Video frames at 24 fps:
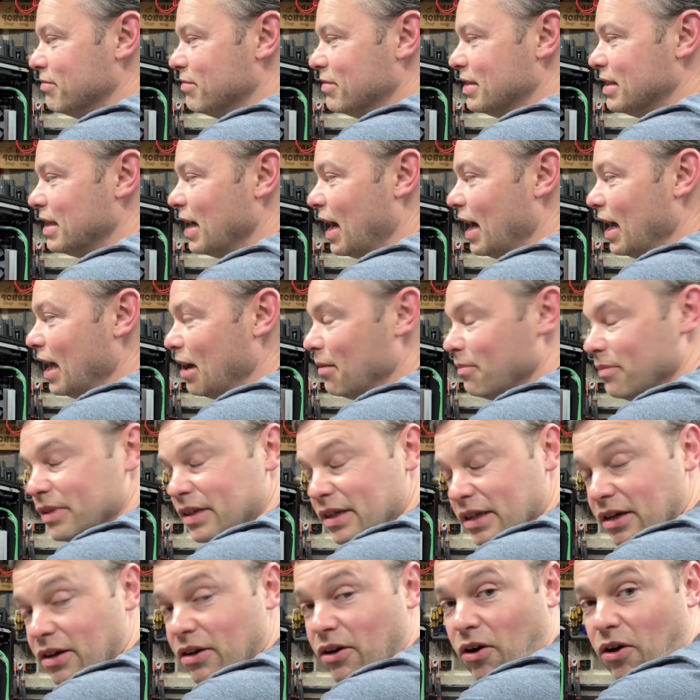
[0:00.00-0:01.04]

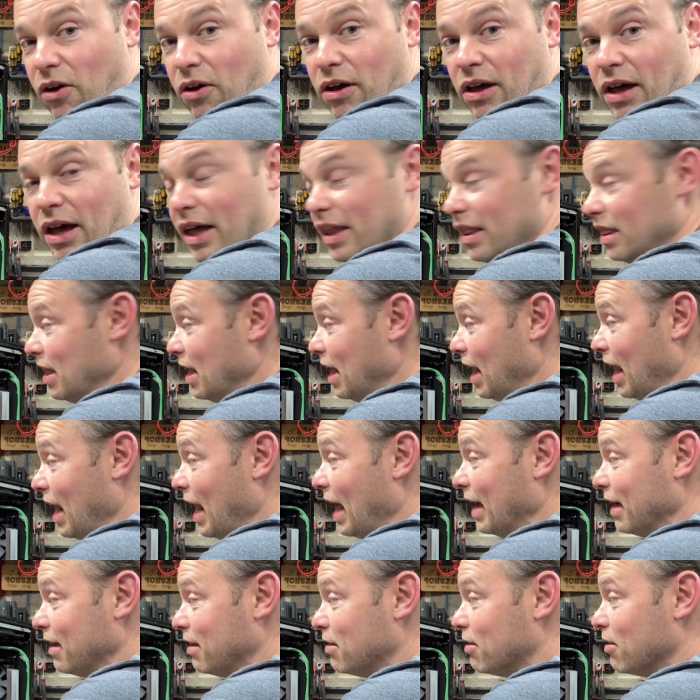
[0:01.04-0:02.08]
diameter and the
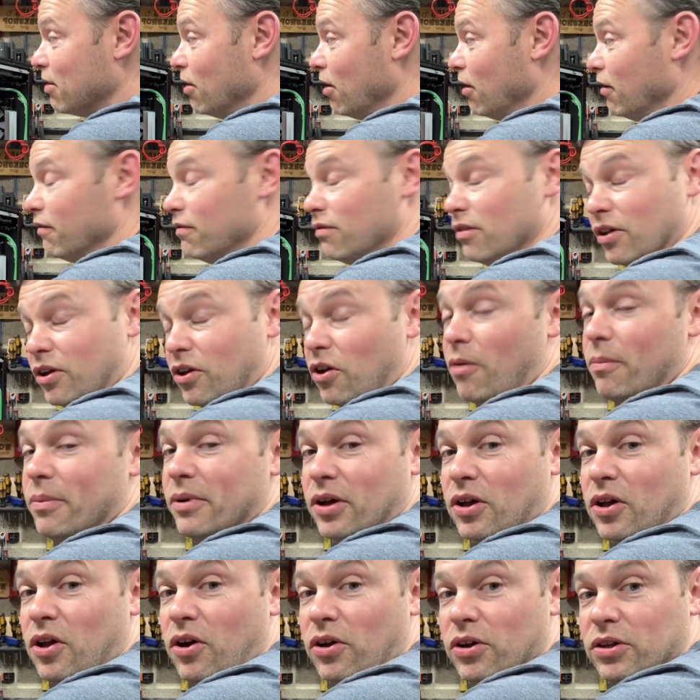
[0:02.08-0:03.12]
length of the copper
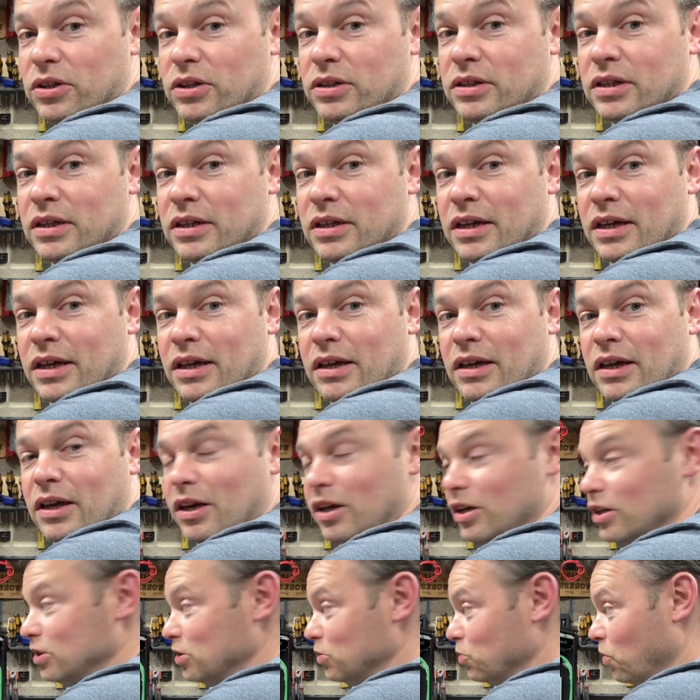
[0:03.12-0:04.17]
coil
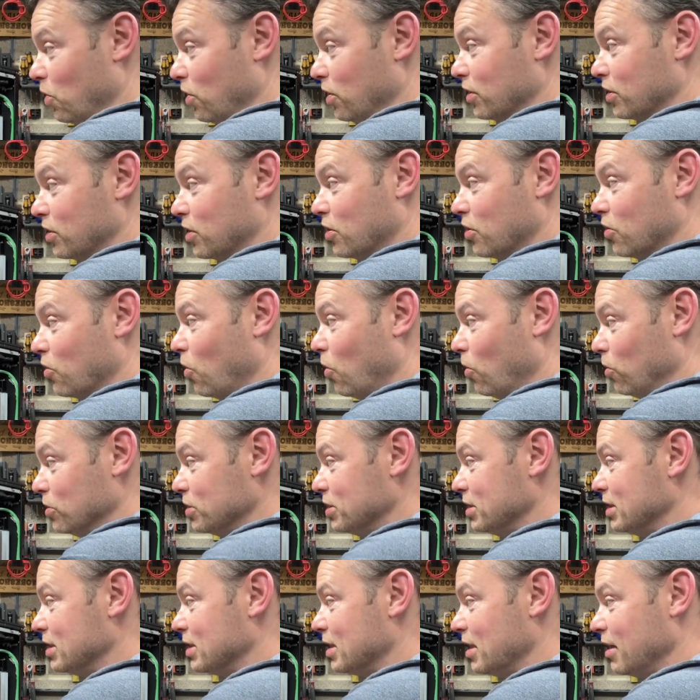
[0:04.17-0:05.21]
is what
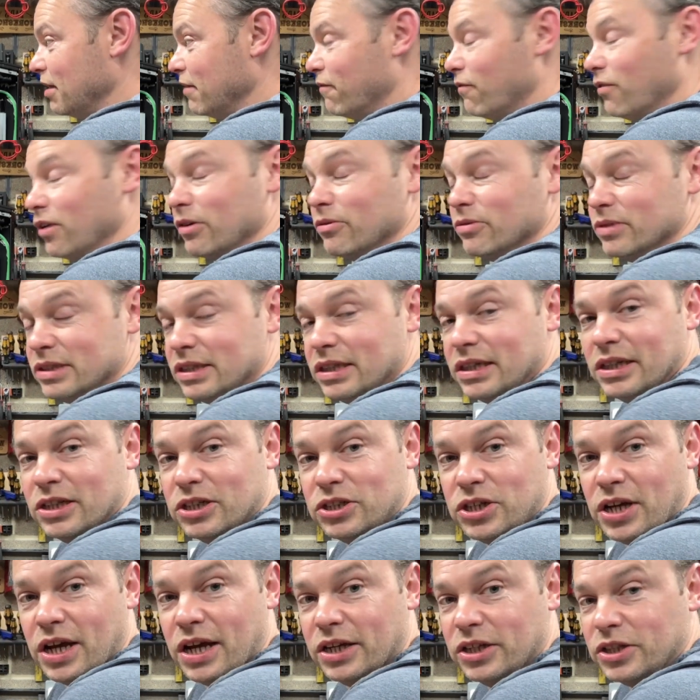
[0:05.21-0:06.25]
causes the frequency to
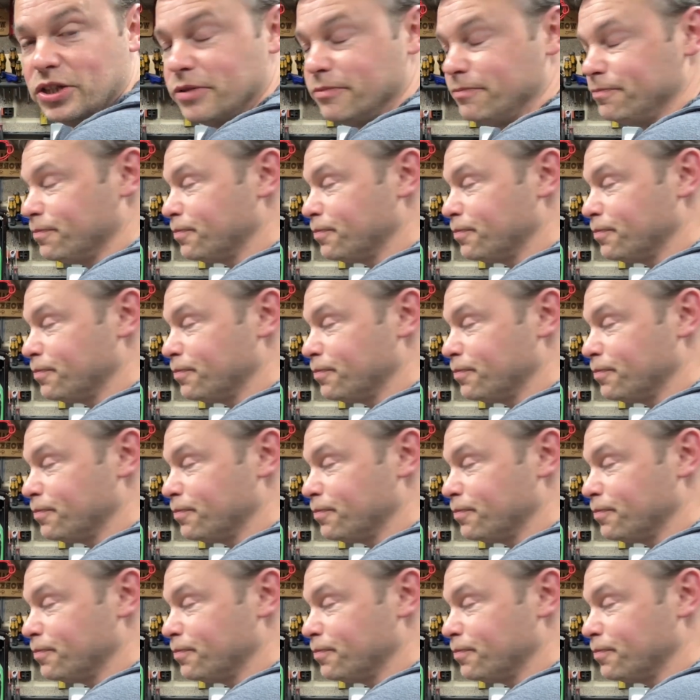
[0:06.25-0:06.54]
change.